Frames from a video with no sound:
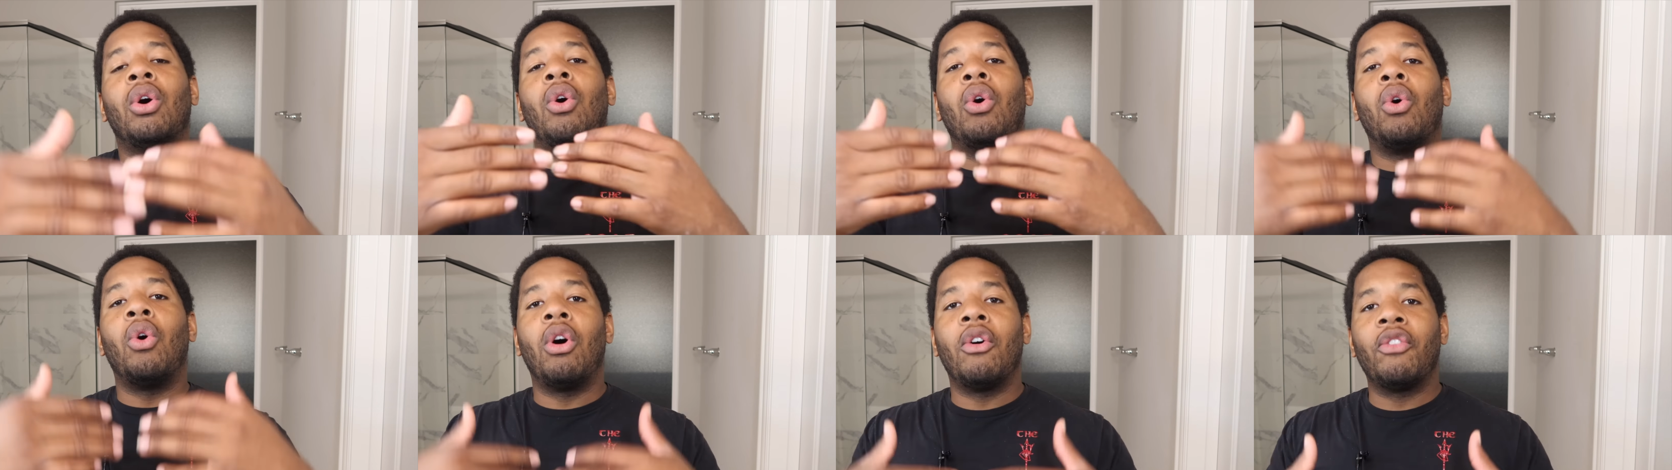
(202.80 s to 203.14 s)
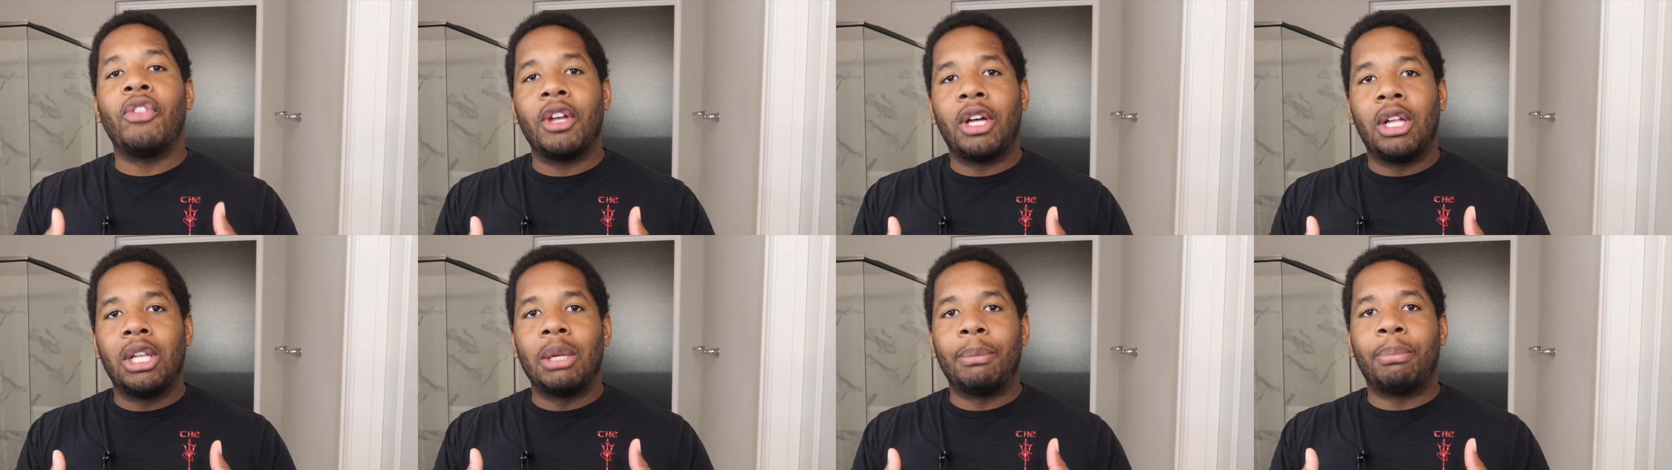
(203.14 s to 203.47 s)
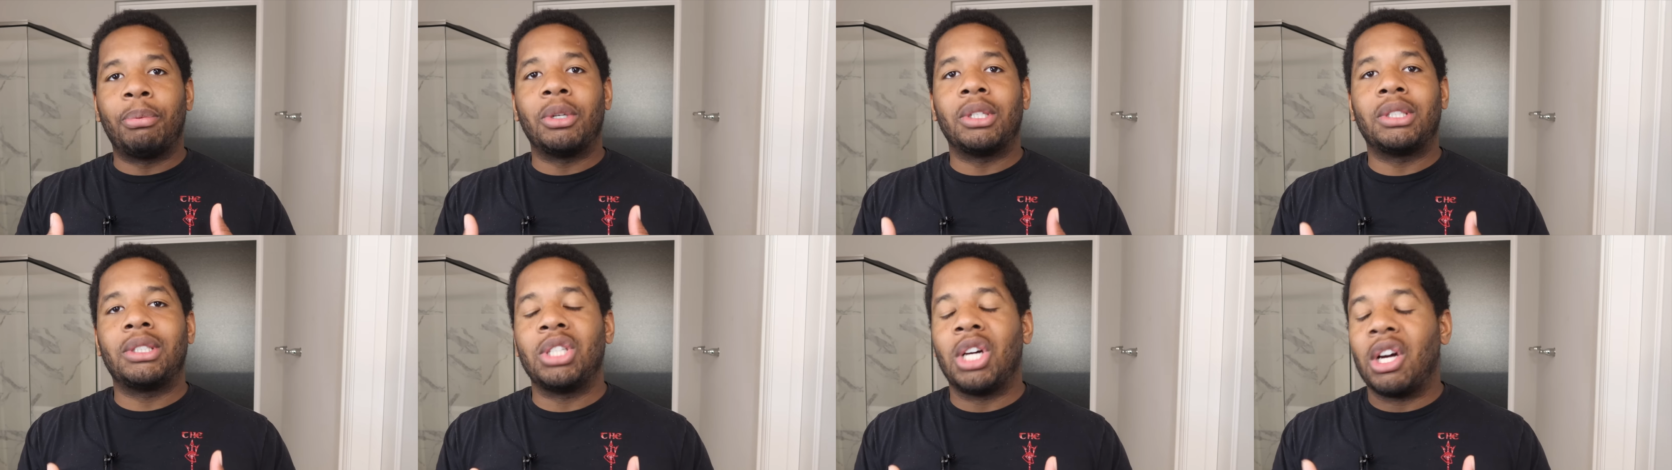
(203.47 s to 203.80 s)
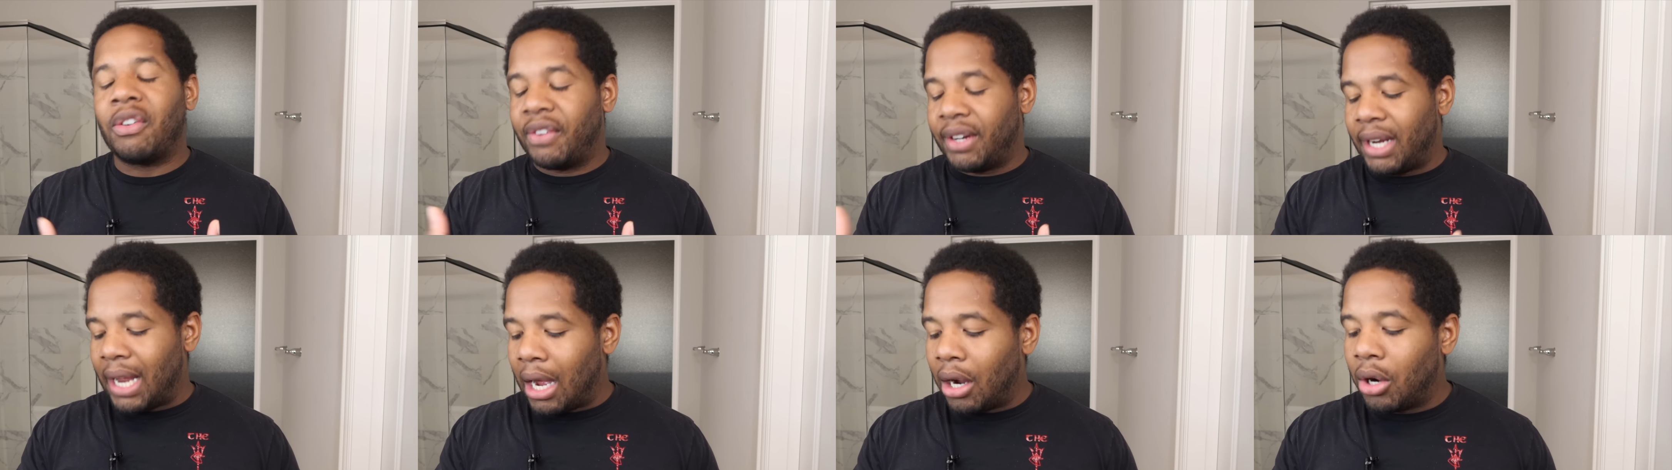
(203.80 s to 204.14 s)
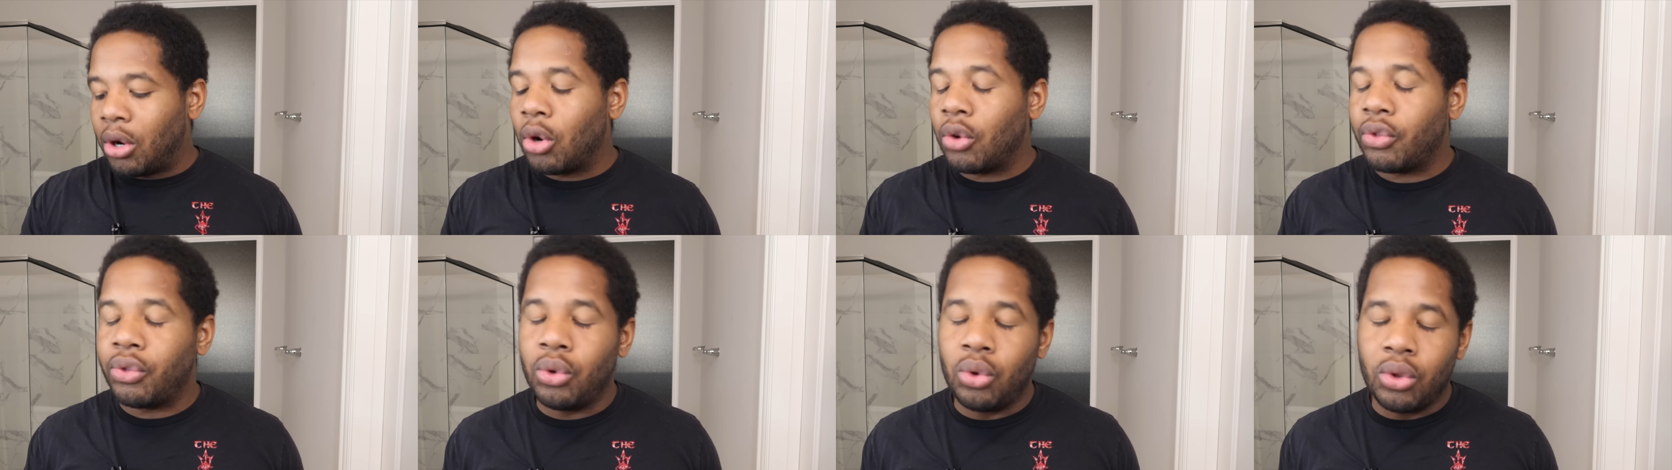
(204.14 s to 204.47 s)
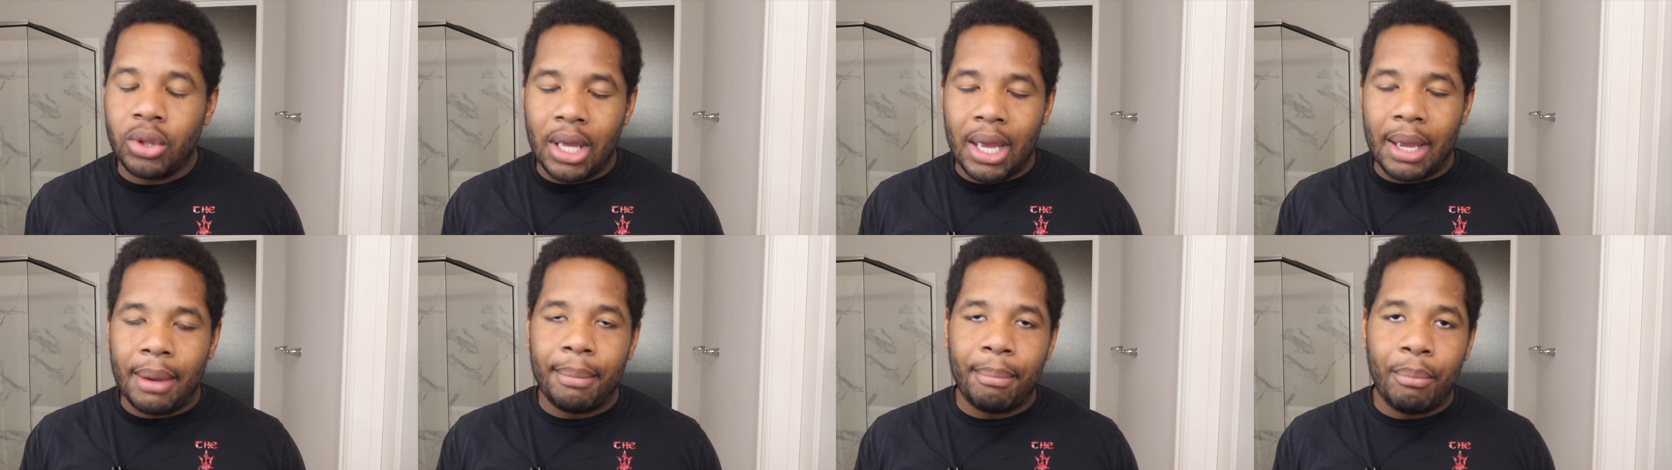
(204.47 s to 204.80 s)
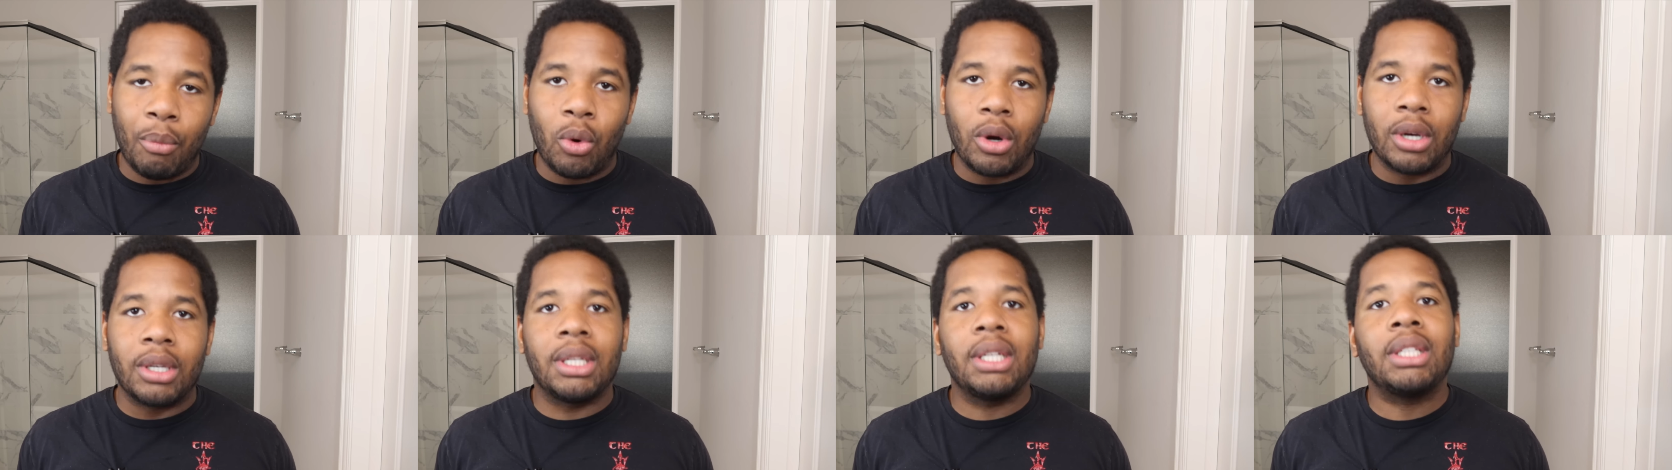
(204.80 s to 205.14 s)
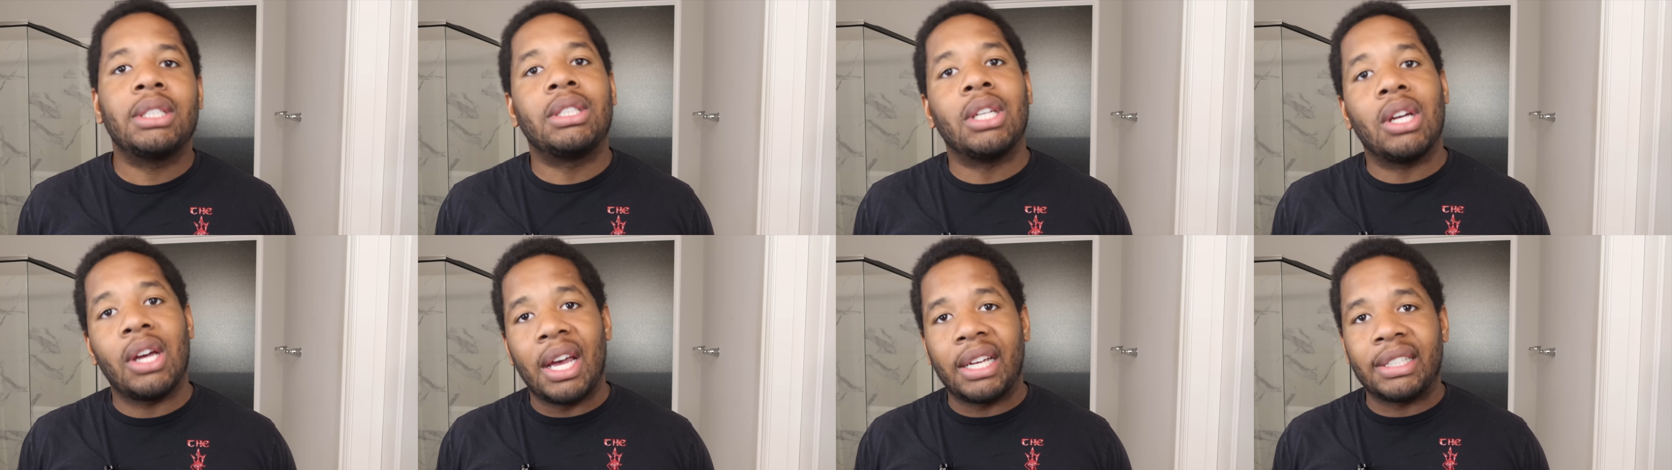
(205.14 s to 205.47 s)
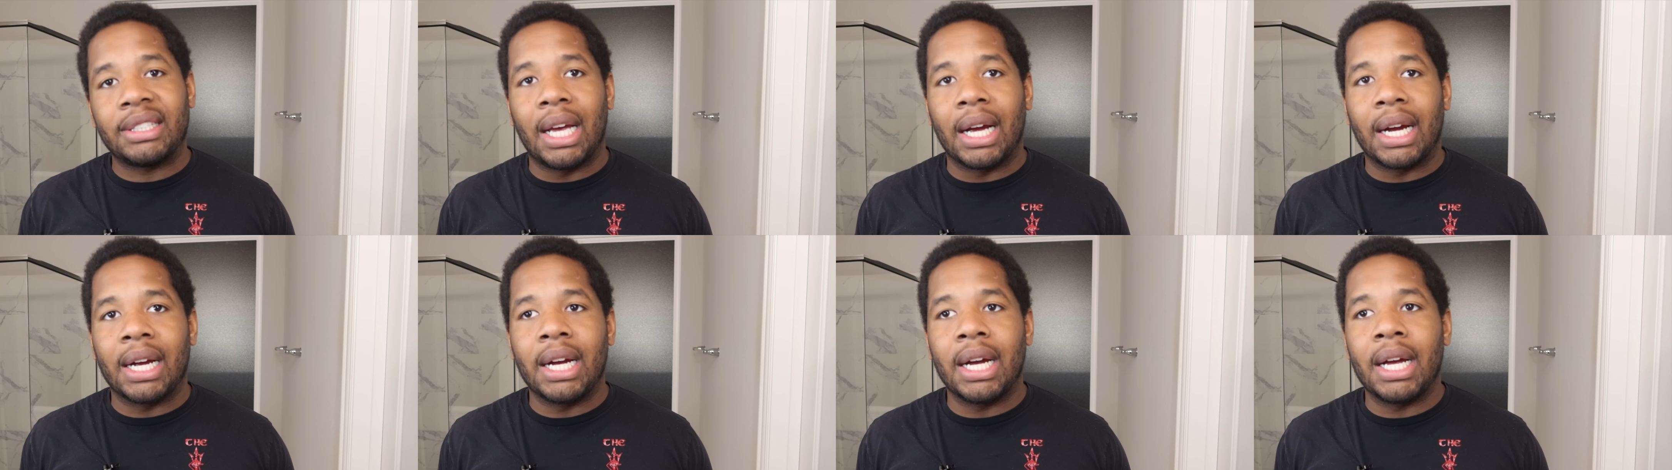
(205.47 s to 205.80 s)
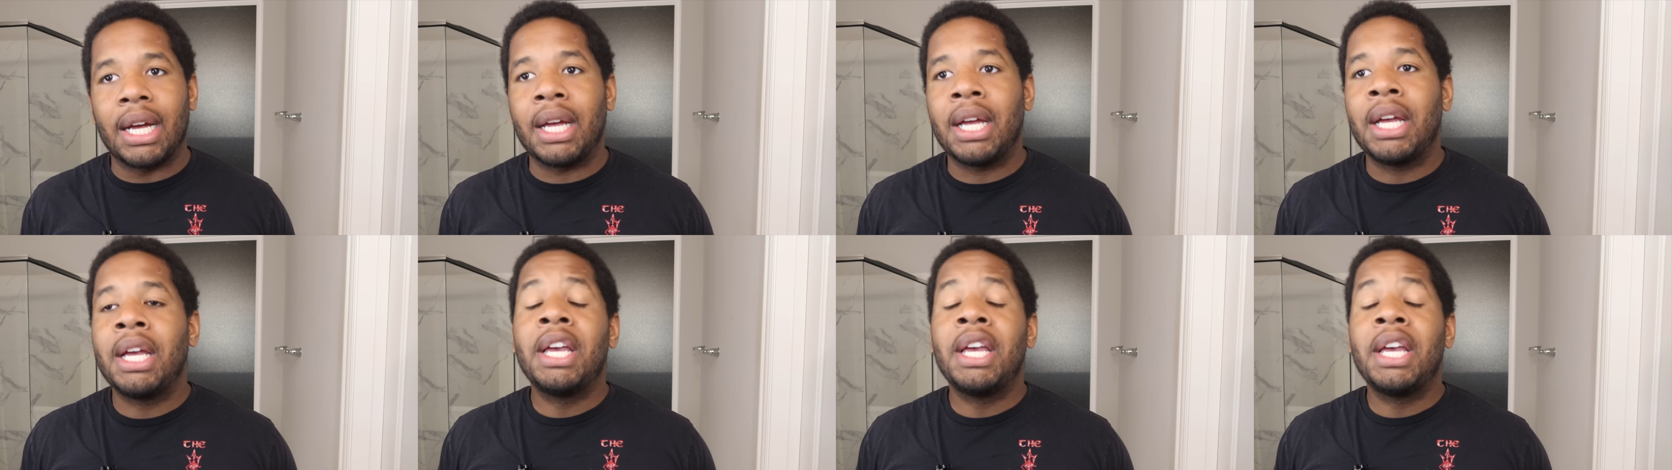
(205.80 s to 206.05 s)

on the clipper itself, and I'll go through that more in detail as I cut.